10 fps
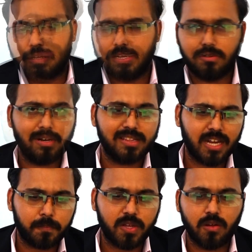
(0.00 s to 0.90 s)
During
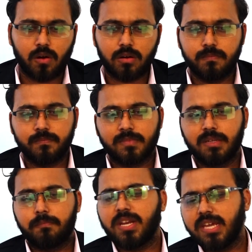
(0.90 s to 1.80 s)
that period,
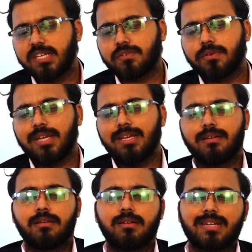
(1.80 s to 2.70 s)
prehistory,
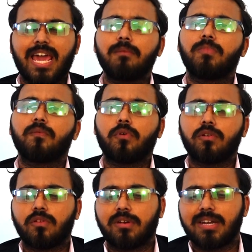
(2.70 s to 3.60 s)
time
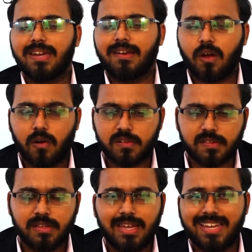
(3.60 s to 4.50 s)
before the written records,
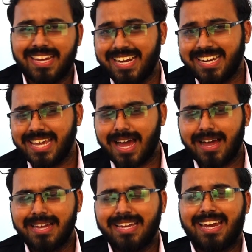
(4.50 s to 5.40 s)
in
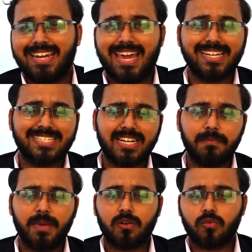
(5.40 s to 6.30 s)
India, it extends
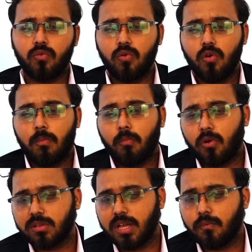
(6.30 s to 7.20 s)
back to
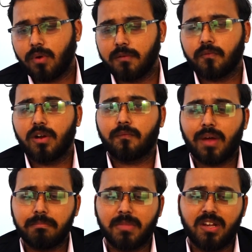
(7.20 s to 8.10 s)
more than
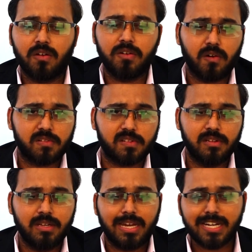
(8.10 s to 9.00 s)
1.5 million years.
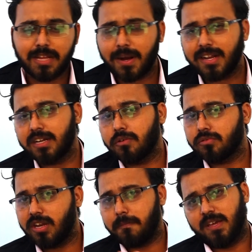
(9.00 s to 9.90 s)
It divided into
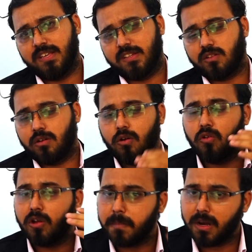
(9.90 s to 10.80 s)
three phases:
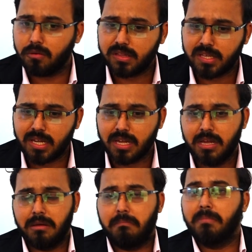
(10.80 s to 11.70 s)
Lower Paleolithic,
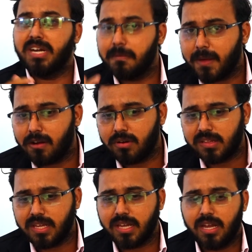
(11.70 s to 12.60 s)
Middle
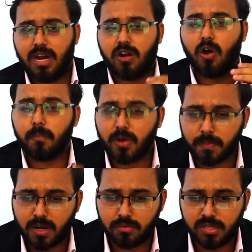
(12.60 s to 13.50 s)
Paleolithic and Upper
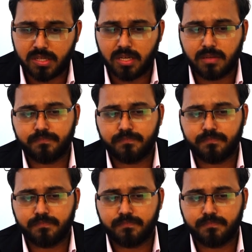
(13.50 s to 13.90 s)
Paleolithic.